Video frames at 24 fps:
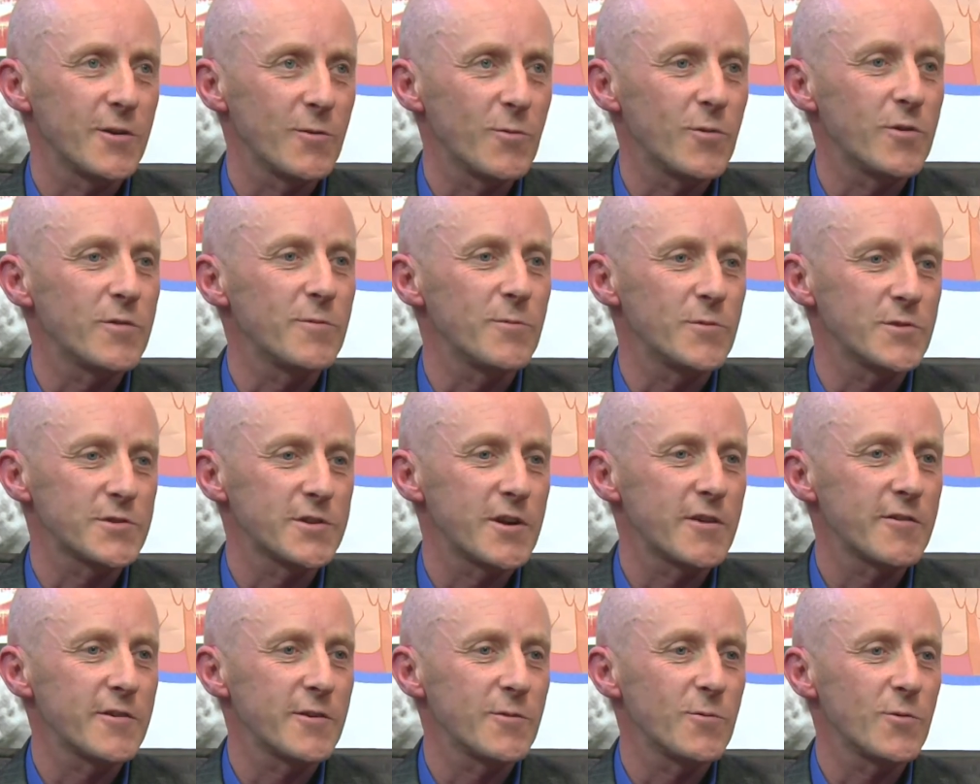would.
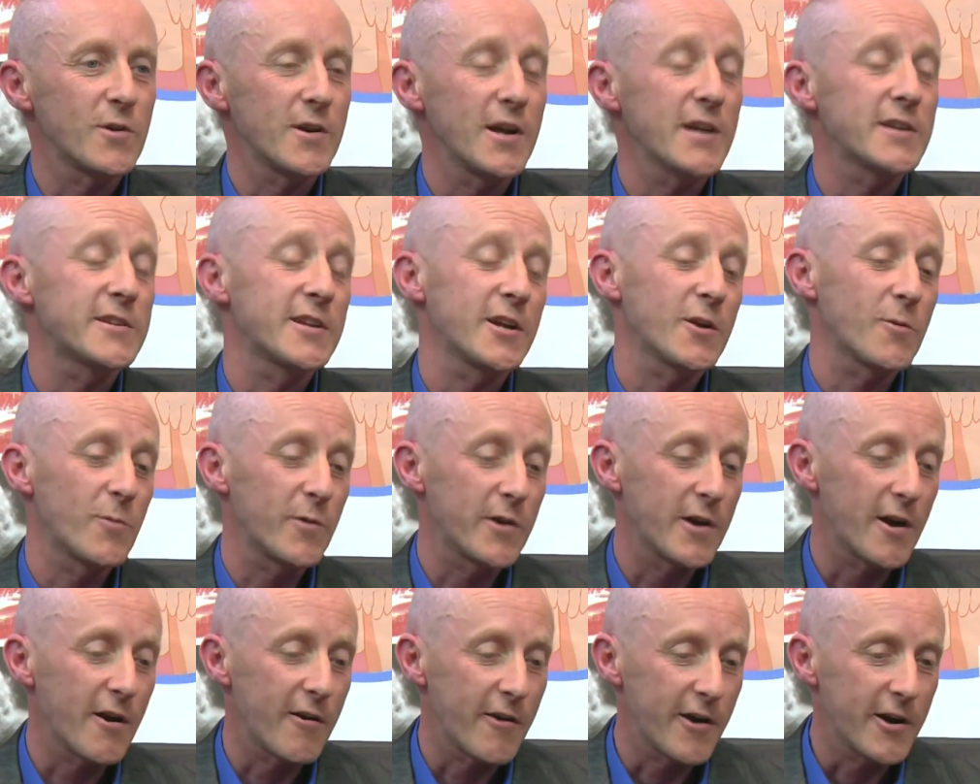Like to think
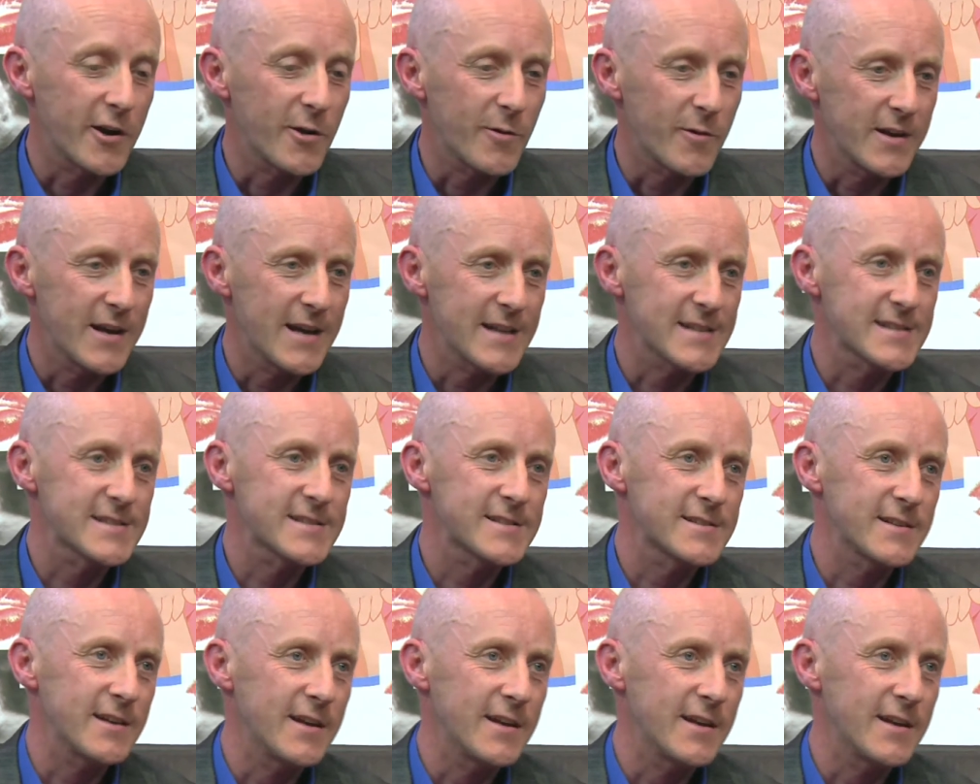we are anyway, yes.